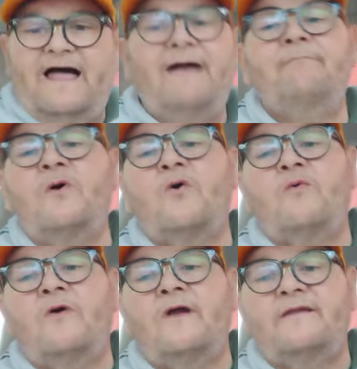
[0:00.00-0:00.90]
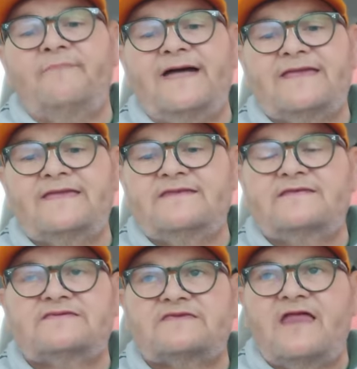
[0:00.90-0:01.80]
I'm more worried about getting
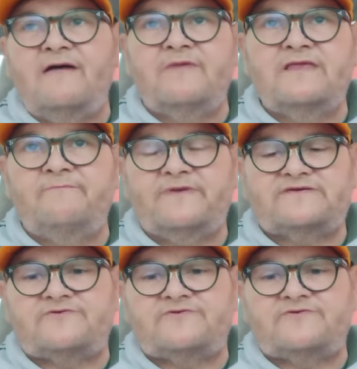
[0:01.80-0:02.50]
this Slob Olympics